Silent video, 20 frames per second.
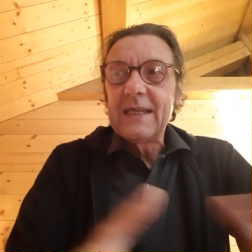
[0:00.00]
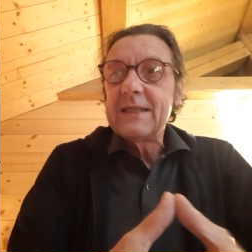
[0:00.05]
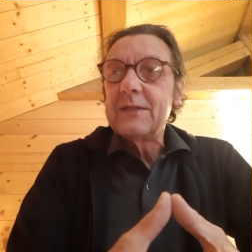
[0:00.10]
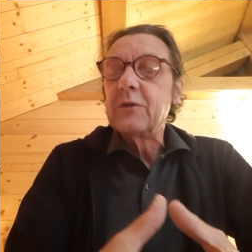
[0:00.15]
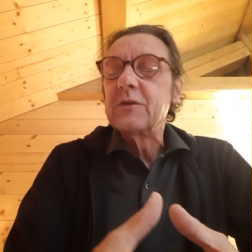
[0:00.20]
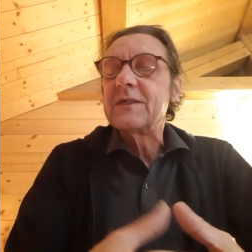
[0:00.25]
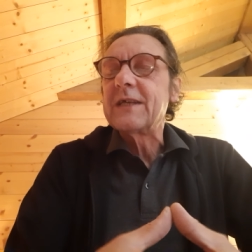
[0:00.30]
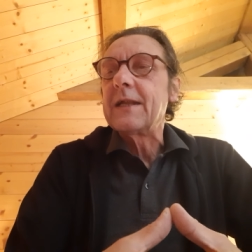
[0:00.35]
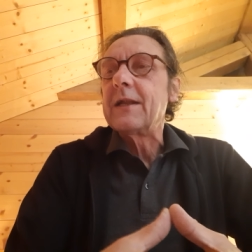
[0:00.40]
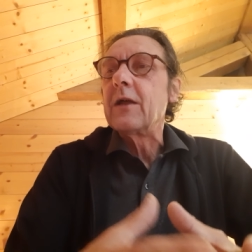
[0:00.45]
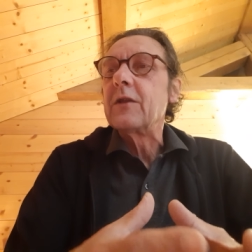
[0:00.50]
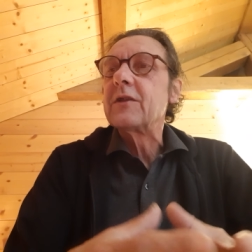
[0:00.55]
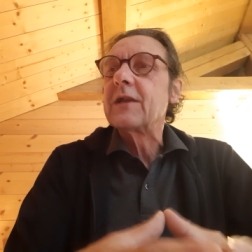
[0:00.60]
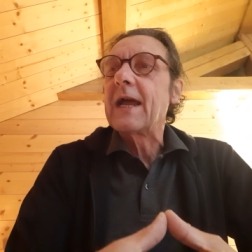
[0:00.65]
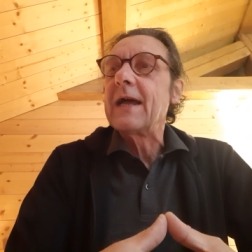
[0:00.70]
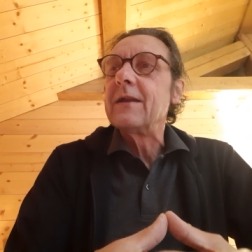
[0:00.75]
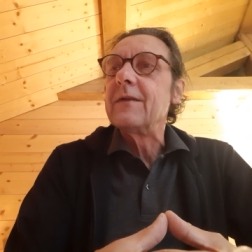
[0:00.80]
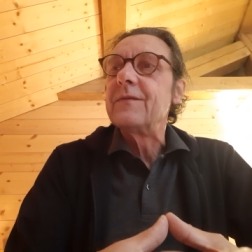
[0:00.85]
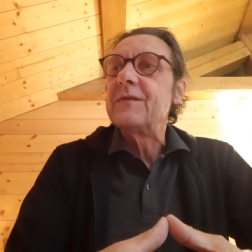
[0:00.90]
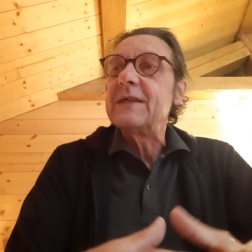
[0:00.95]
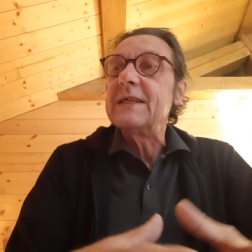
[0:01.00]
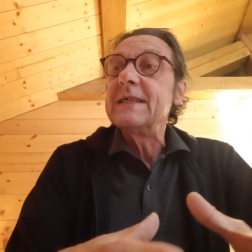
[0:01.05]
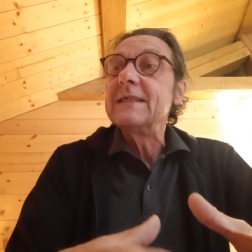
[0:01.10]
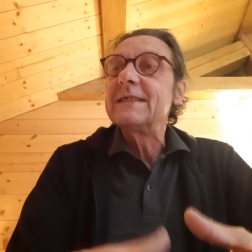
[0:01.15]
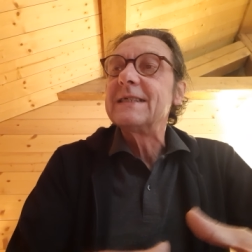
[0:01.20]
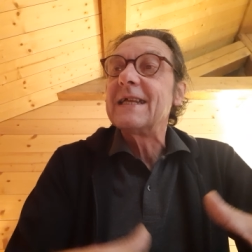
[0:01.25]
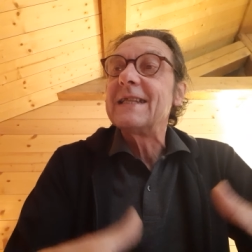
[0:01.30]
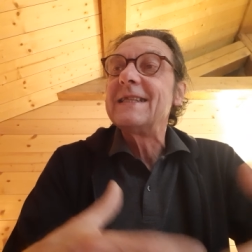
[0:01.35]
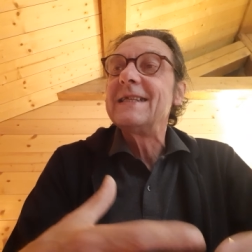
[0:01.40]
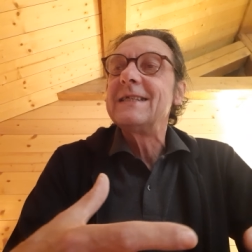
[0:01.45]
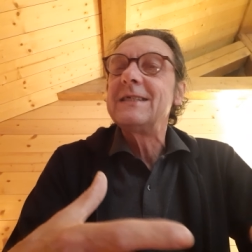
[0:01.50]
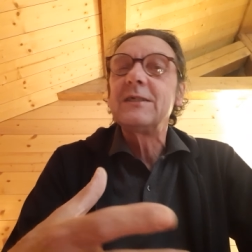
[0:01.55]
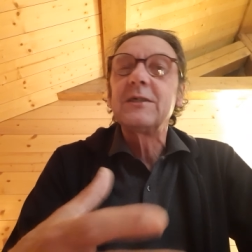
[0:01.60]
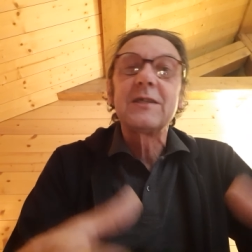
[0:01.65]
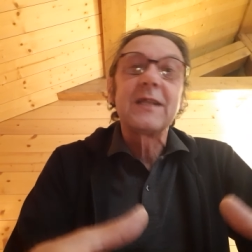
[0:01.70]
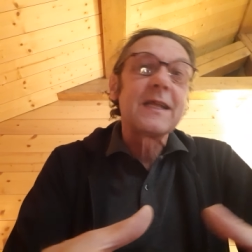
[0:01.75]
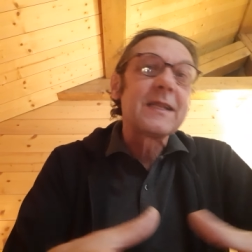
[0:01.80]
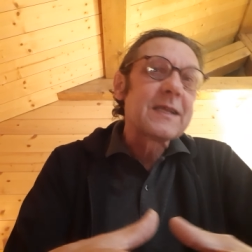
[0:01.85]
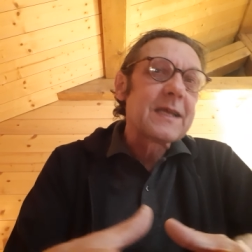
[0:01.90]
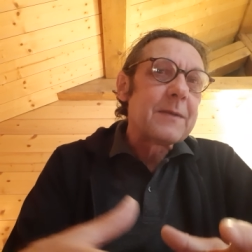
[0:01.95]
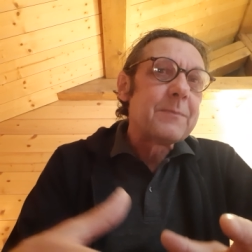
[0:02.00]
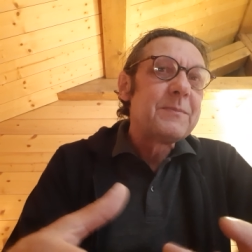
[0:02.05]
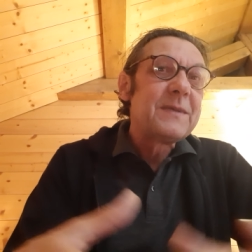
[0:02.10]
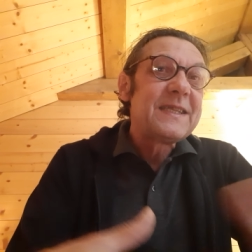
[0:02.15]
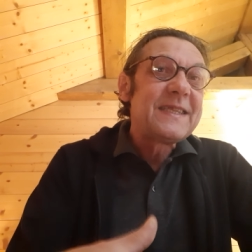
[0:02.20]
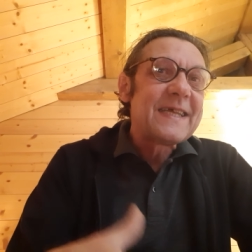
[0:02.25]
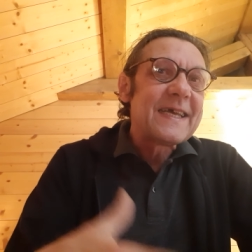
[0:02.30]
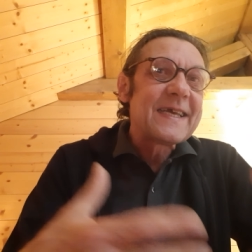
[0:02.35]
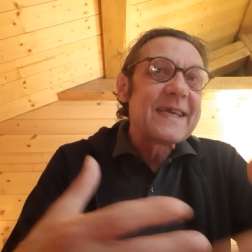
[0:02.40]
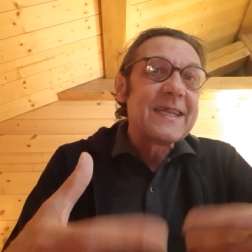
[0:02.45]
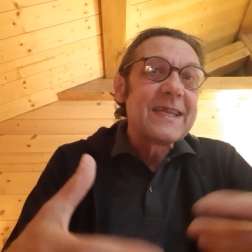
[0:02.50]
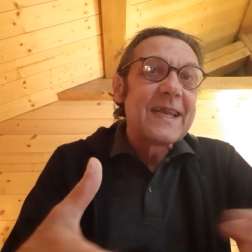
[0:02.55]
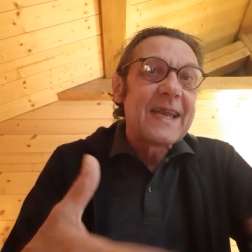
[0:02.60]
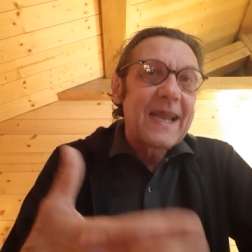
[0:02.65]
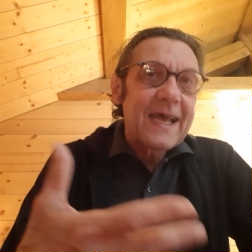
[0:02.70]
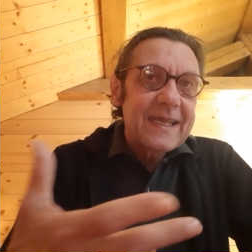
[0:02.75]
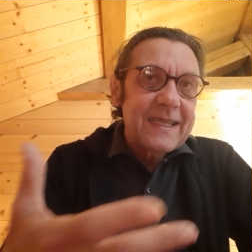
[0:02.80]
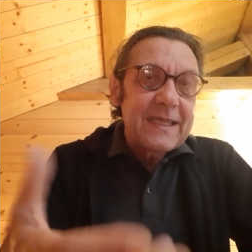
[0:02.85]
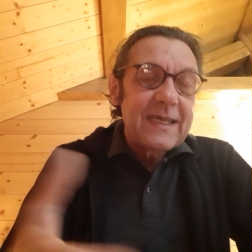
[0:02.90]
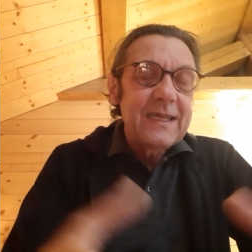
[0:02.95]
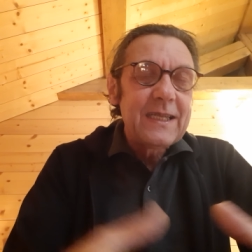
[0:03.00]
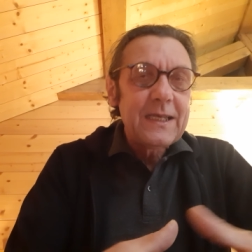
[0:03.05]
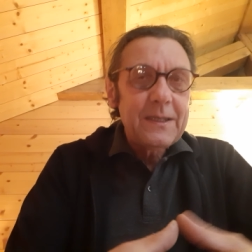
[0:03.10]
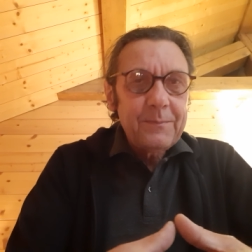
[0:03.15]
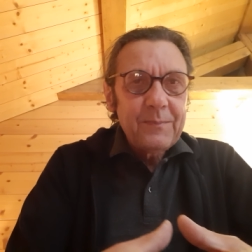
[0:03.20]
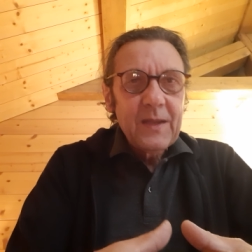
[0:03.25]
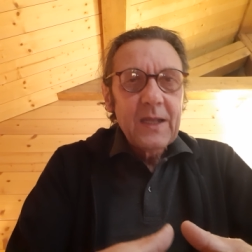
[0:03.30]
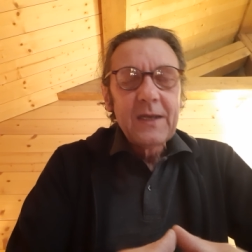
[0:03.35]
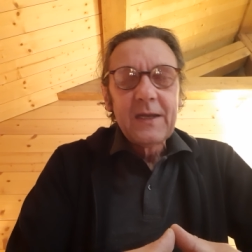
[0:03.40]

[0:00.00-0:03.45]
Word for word: Those are not kind of things that needs that can be taken lightly.